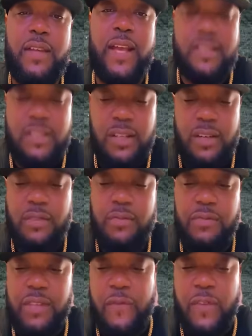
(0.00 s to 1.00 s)

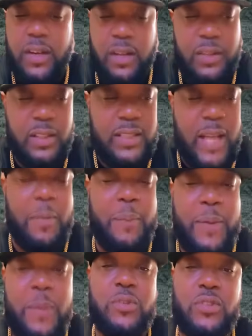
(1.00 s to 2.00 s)
until different other type of
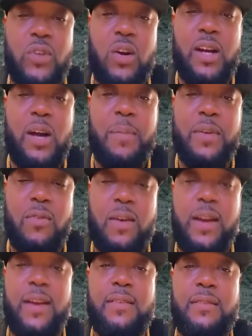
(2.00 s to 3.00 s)
people start coming
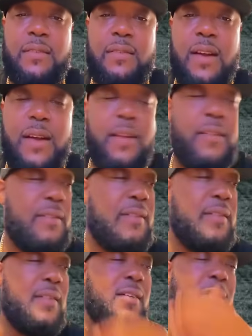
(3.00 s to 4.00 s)
around, right?
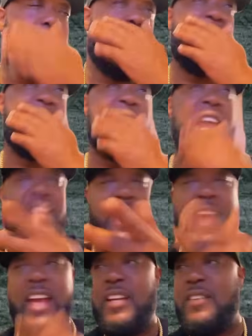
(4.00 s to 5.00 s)
Like
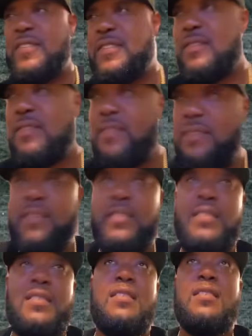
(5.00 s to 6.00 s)
natives,
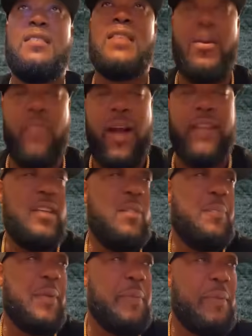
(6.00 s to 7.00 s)
like
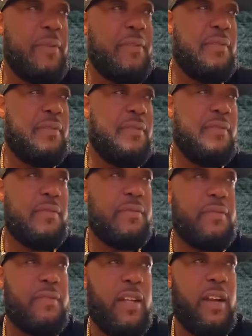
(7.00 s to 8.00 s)
YT people.
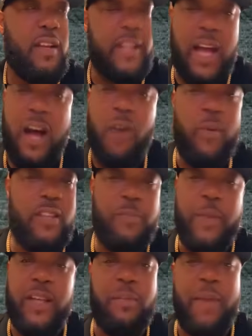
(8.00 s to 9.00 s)
Because they always
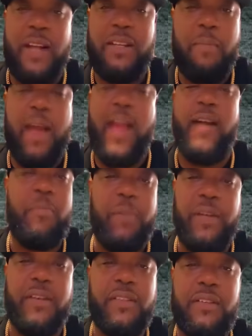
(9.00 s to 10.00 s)
speaking about the mound
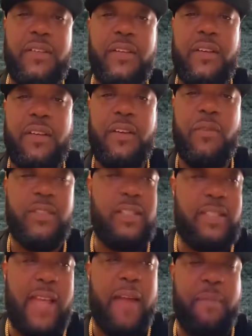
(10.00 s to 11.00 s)
builder was
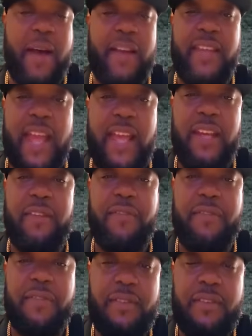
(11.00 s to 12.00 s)
attacked by the
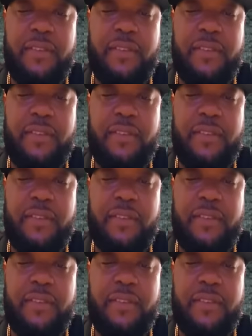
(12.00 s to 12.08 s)
native.